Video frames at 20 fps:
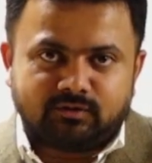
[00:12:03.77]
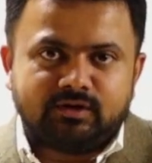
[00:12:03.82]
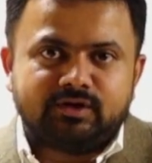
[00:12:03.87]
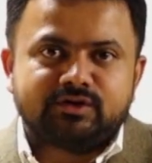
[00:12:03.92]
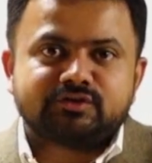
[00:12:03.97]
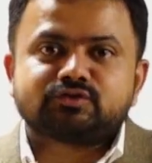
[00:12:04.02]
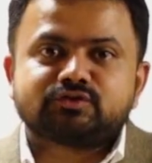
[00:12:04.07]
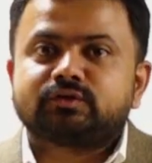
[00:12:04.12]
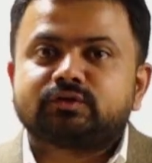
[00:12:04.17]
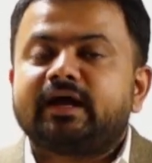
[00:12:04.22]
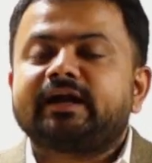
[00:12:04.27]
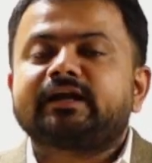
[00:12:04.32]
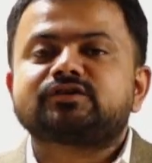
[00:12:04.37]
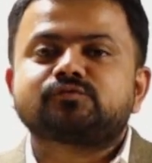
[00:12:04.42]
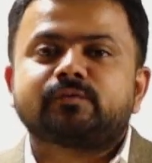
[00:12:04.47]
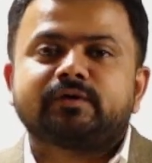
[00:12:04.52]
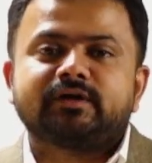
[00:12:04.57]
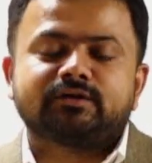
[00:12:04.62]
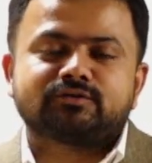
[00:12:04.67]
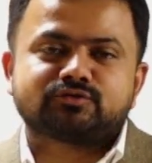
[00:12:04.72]
So that is
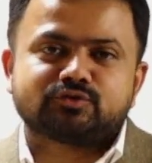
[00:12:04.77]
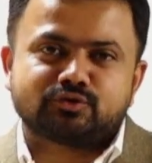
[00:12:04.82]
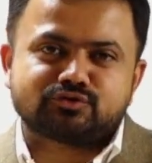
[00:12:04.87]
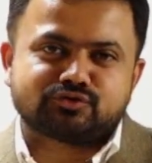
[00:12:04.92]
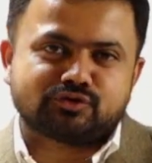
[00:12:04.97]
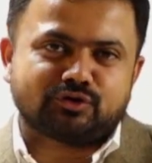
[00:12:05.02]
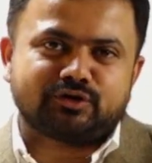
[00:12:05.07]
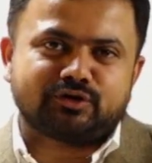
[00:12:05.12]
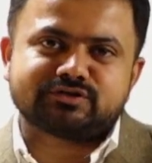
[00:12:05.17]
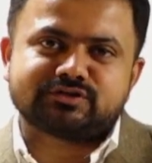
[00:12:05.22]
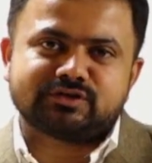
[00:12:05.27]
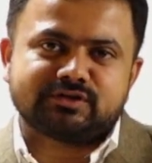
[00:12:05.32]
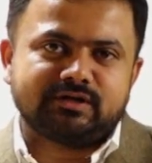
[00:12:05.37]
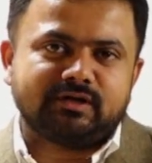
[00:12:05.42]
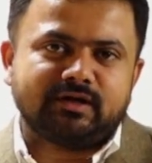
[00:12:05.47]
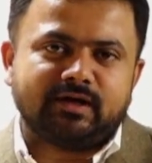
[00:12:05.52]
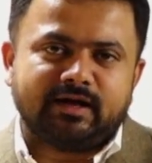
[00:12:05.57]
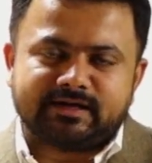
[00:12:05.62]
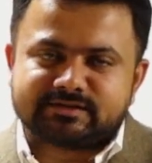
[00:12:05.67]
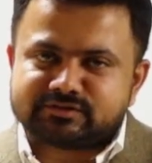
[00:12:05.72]
where sociology
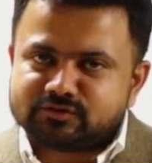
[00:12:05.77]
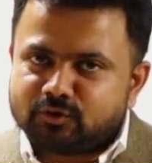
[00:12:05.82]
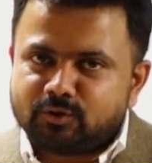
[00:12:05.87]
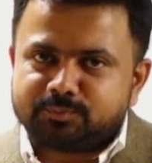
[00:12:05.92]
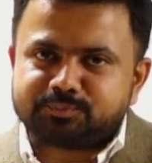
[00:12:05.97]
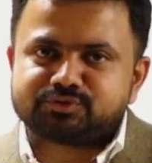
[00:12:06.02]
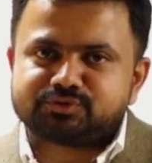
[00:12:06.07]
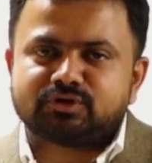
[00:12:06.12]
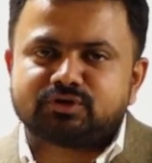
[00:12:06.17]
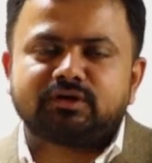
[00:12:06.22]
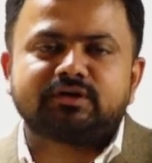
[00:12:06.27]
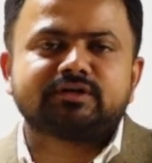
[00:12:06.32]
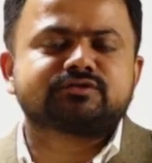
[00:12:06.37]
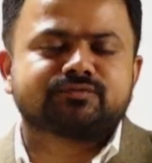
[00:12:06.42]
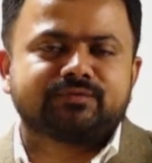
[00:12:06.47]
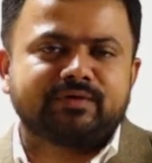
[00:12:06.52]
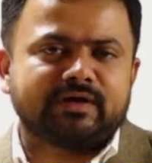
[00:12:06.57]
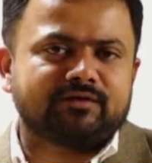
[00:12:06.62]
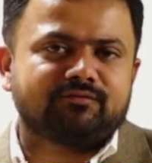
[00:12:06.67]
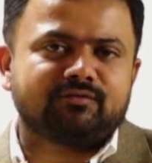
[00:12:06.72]
as an optional is
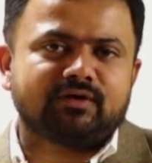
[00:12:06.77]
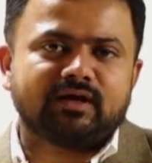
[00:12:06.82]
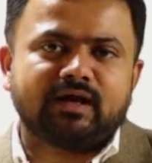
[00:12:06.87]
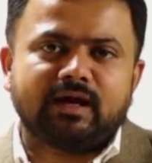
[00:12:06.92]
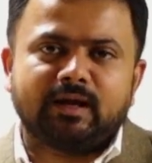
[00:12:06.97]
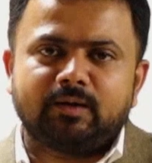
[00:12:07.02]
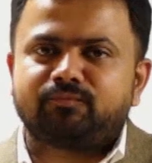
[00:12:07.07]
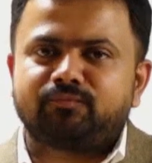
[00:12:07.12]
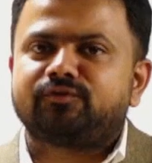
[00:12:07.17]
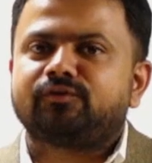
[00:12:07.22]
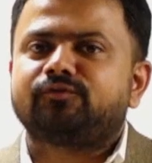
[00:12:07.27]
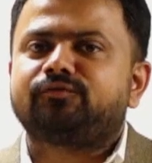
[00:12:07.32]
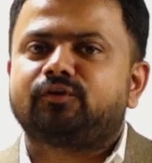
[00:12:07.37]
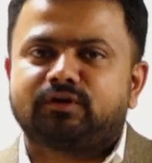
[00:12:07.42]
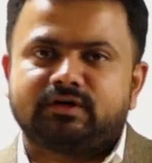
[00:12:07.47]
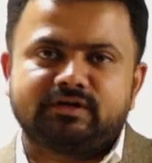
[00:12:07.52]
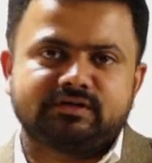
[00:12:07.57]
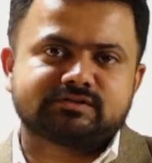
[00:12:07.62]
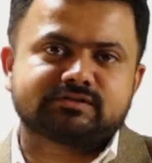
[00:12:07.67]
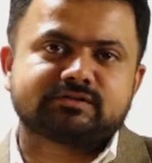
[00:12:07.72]
very, very helpful for
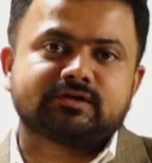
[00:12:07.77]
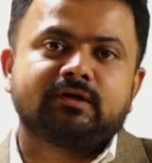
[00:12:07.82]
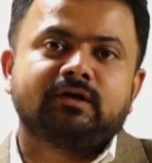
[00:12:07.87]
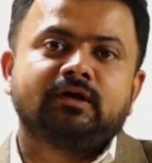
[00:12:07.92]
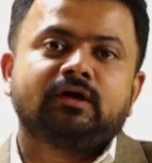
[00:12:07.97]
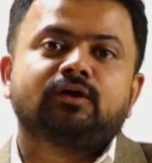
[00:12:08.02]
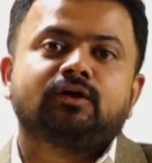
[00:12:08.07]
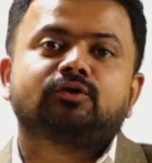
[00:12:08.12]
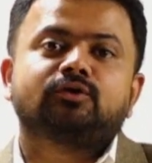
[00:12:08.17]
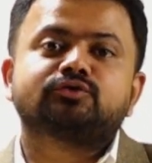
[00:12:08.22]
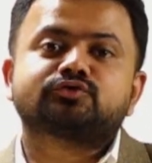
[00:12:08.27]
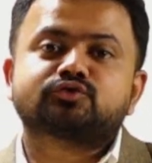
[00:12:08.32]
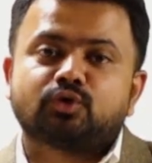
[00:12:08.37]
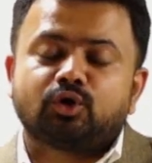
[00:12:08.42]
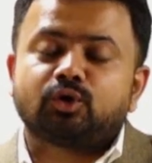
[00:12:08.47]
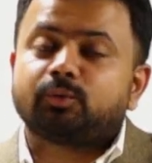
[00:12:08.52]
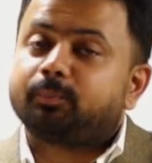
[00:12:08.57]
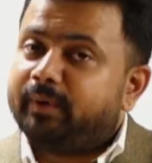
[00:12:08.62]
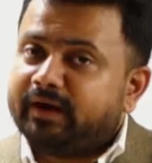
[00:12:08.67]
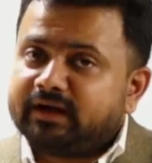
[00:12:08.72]
us to score
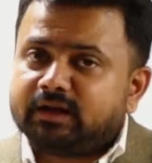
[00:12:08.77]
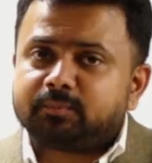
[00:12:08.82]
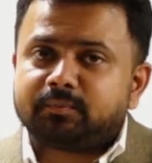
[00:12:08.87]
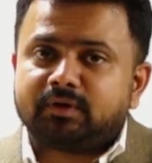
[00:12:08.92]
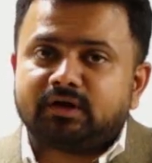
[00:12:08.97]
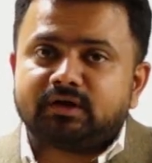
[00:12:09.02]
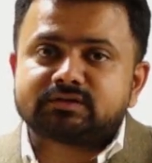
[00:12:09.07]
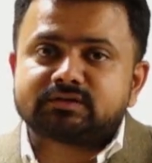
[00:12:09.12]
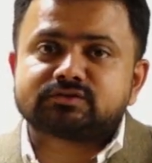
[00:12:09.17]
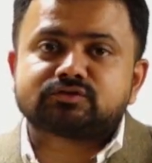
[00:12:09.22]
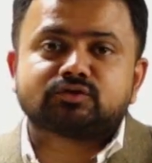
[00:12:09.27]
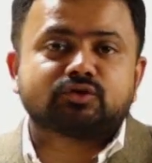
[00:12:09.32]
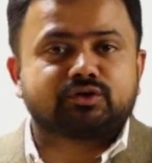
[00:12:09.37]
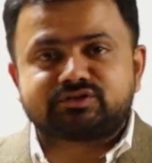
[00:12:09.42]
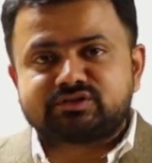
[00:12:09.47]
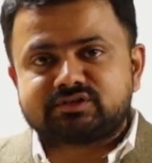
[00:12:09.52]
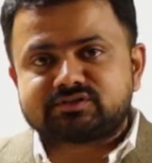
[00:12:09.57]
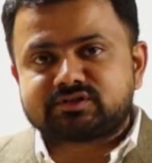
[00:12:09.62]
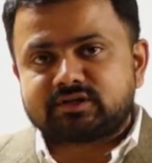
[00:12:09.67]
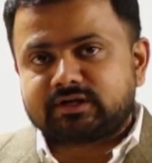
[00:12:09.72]
better marks, not
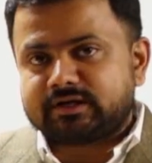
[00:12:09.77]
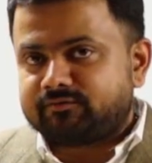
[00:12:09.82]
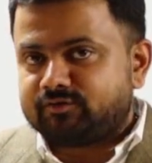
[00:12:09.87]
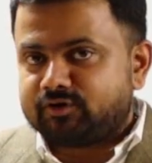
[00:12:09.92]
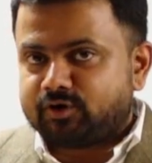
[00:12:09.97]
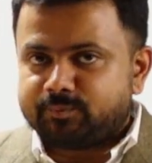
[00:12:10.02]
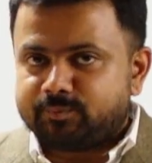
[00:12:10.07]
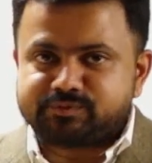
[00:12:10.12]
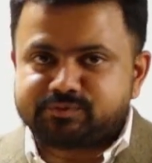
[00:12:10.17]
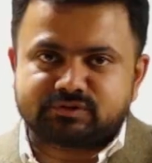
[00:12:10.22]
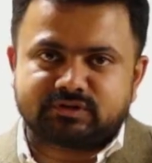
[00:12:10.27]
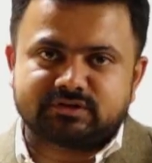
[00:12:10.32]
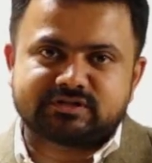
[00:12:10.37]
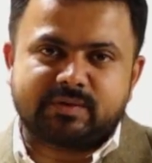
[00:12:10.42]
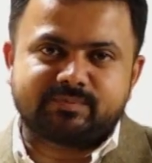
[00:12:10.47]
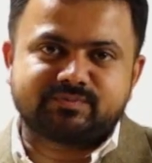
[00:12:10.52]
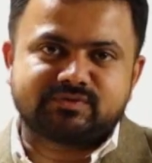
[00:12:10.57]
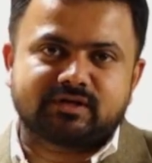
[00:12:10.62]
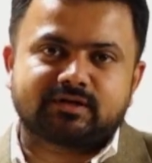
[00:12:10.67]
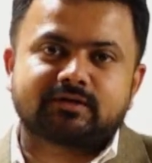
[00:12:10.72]
just in our optional
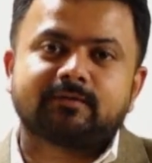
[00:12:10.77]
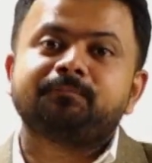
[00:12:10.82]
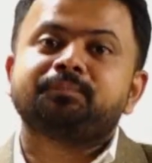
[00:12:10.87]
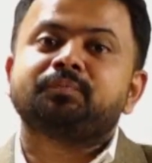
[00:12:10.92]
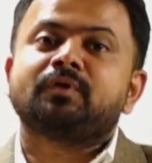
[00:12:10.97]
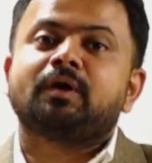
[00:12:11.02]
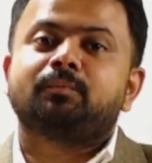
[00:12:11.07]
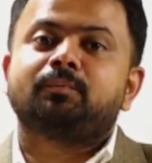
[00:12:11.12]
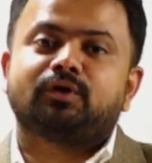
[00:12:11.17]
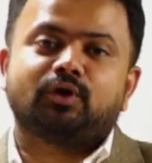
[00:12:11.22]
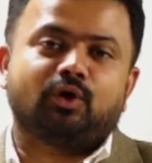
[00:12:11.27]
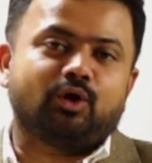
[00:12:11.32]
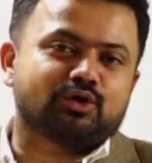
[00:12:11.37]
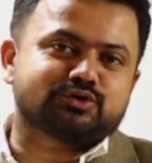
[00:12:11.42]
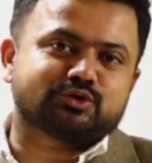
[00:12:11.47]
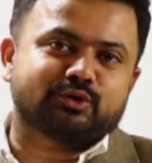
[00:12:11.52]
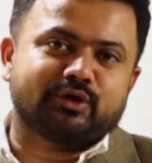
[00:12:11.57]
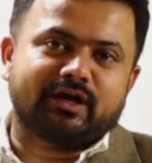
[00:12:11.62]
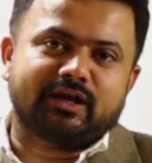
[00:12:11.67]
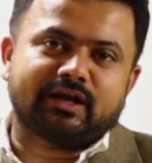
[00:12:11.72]
subject, but also
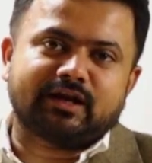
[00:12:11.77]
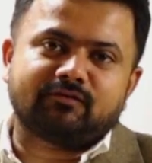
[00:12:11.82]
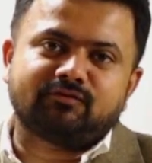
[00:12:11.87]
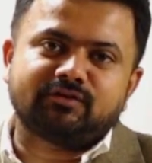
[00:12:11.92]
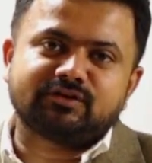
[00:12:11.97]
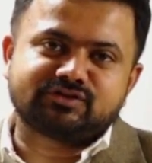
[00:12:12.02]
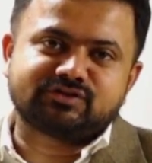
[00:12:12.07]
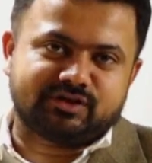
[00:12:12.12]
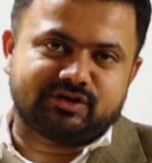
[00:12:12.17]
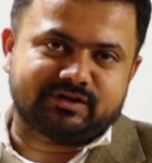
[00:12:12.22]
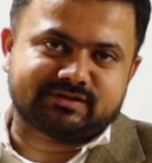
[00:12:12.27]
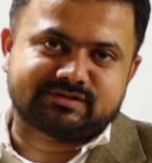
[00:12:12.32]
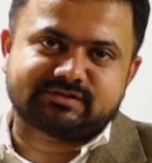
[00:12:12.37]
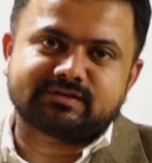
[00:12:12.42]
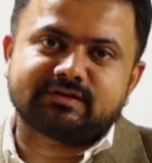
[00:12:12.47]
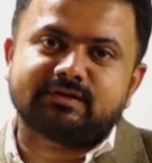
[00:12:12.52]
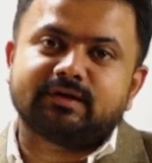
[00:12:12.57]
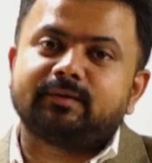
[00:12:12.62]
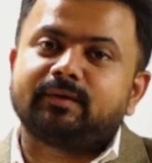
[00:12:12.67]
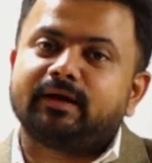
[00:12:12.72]
in our GS
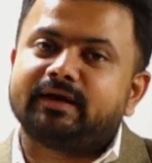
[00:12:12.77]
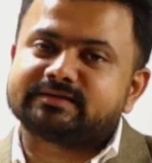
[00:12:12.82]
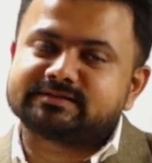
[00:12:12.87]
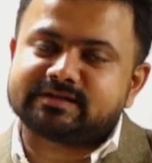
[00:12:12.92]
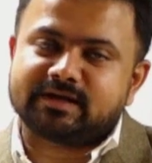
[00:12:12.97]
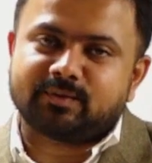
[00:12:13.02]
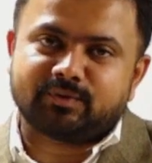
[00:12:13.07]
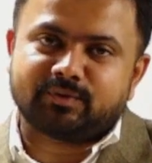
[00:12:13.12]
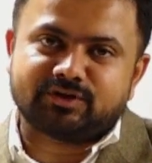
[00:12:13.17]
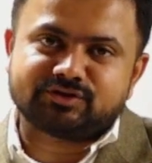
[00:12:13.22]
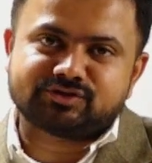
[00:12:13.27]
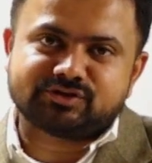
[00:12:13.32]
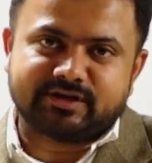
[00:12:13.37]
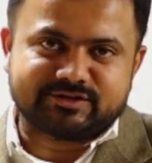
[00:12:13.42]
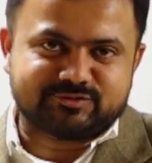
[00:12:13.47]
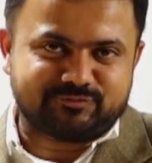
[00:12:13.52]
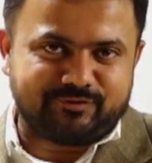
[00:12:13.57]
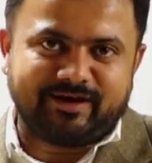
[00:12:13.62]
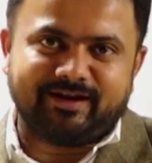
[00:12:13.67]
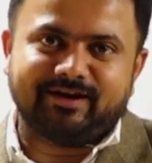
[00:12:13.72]
examination as
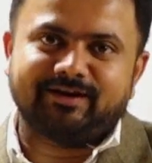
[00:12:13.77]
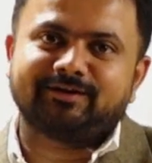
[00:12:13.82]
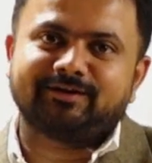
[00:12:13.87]
well.